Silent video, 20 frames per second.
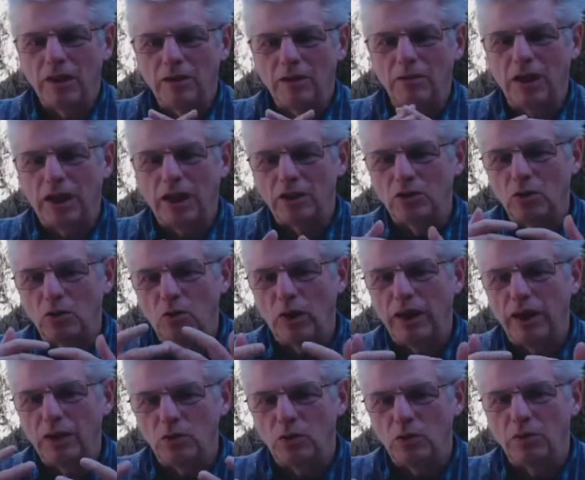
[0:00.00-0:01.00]
my actual
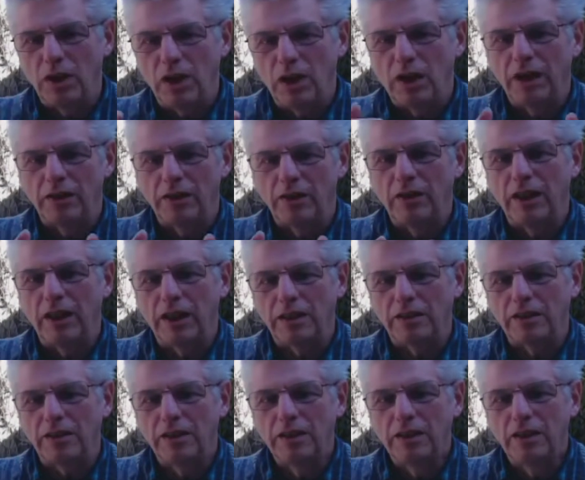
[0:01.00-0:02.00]
wage would be higher than
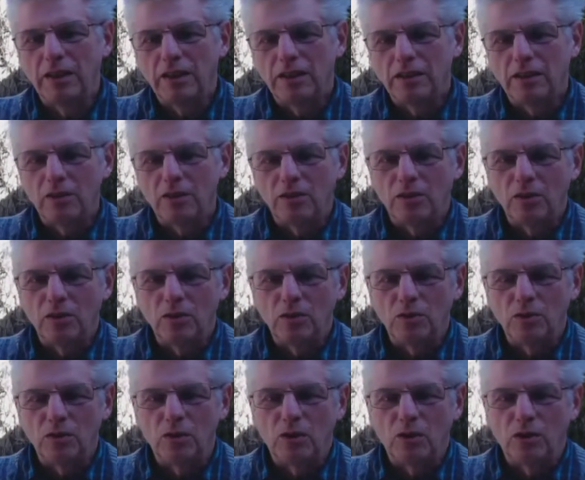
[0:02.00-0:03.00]
that
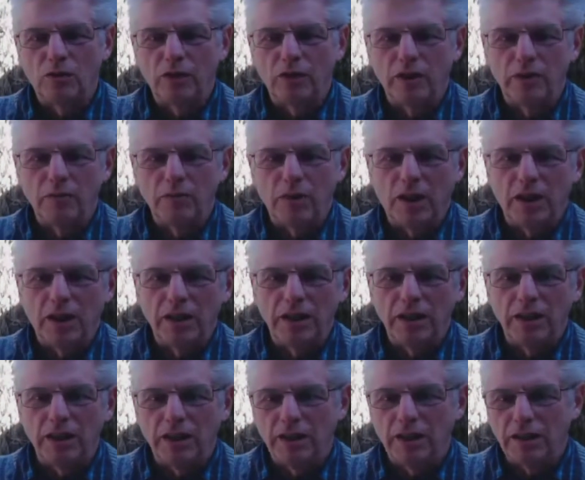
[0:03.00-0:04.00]
to cover
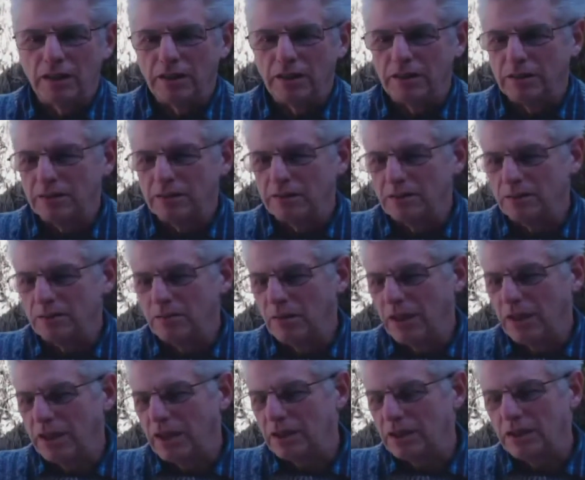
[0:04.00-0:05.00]
my
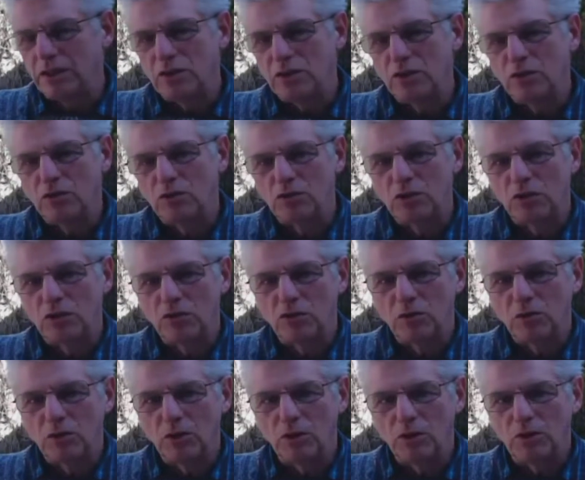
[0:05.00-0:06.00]
my national insurance
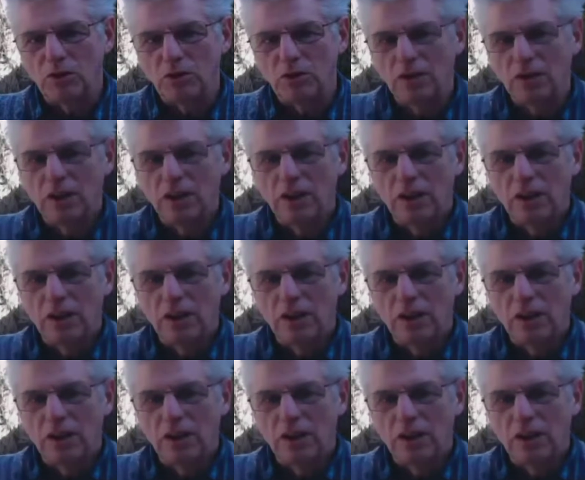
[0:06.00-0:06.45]
contribution.